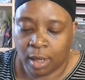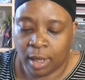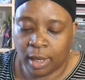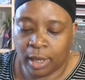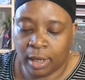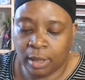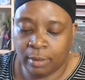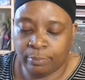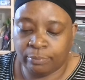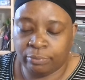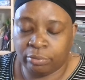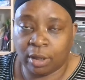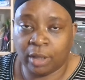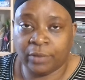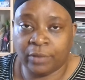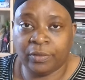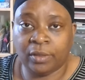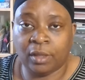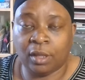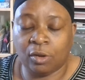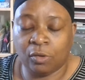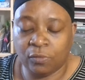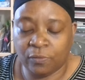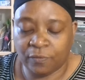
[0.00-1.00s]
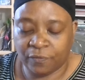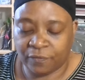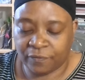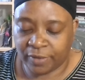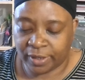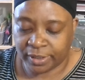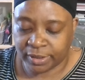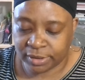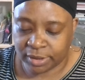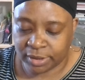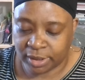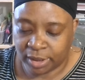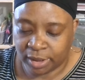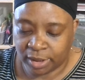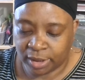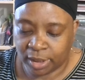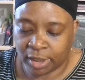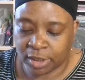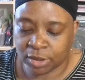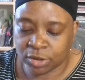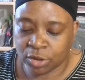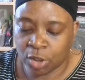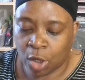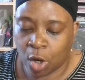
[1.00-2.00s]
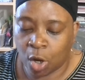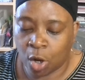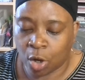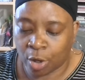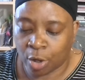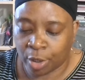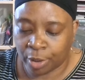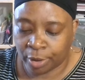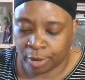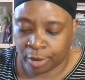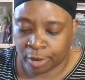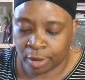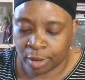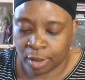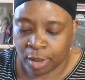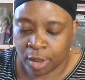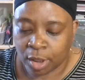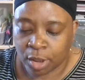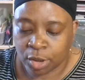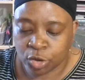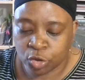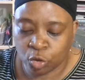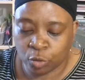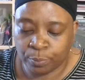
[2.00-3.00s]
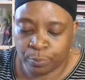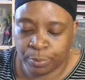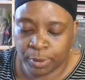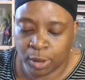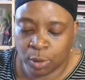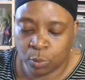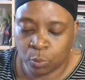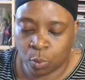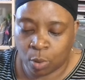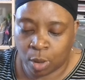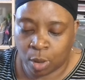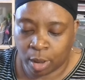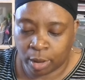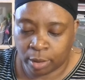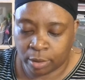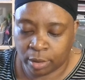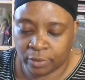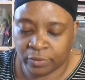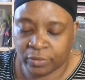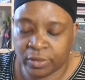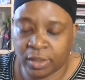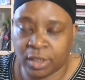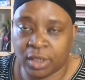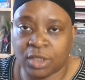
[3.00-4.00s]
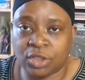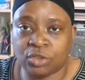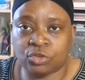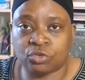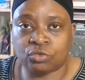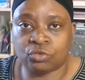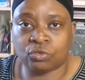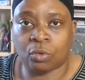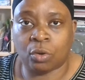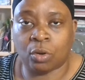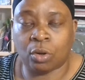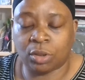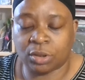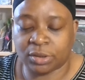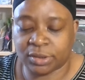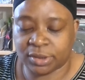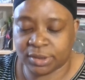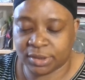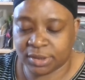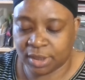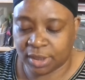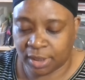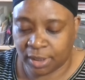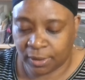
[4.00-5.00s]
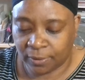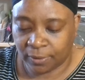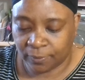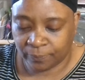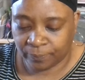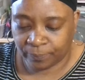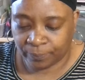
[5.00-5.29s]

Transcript: A brother offended is harder to be won than a strong city,